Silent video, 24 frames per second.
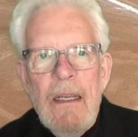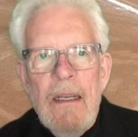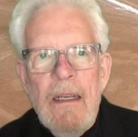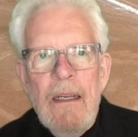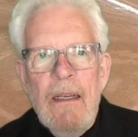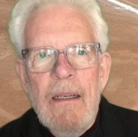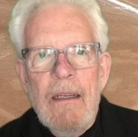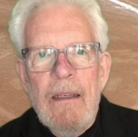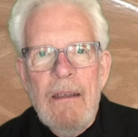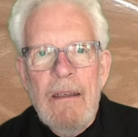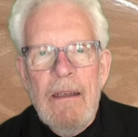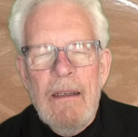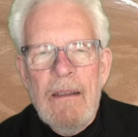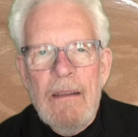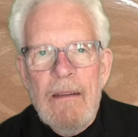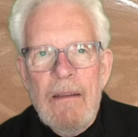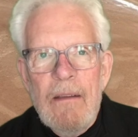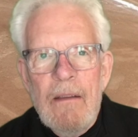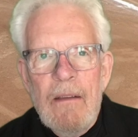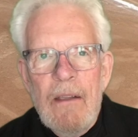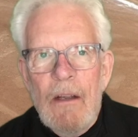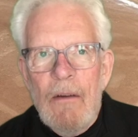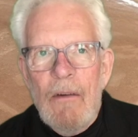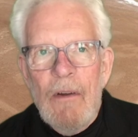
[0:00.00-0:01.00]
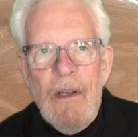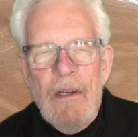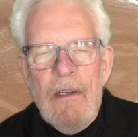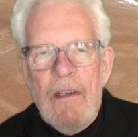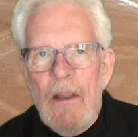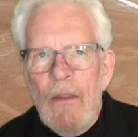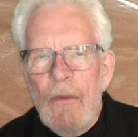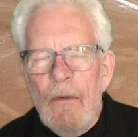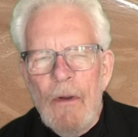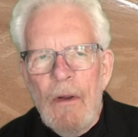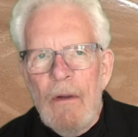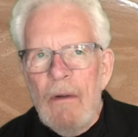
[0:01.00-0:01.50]
And Larry,
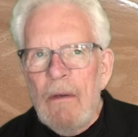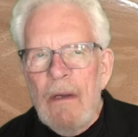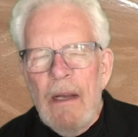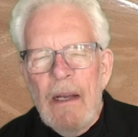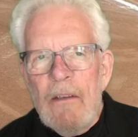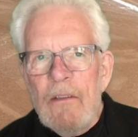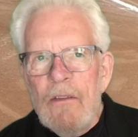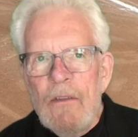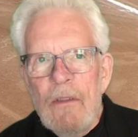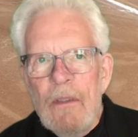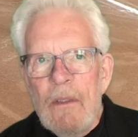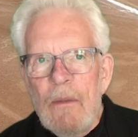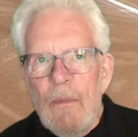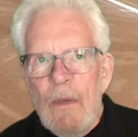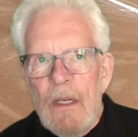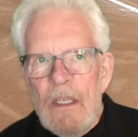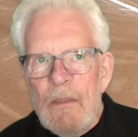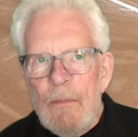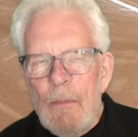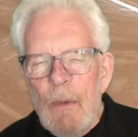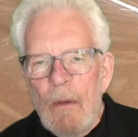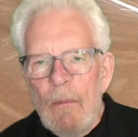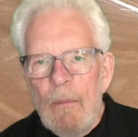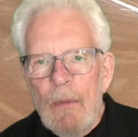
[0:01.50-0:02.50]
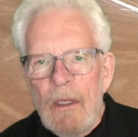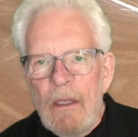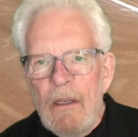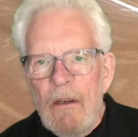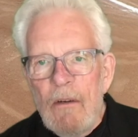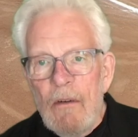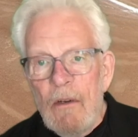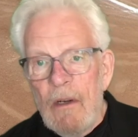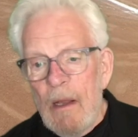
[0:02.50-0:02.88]
another excellent baseball player.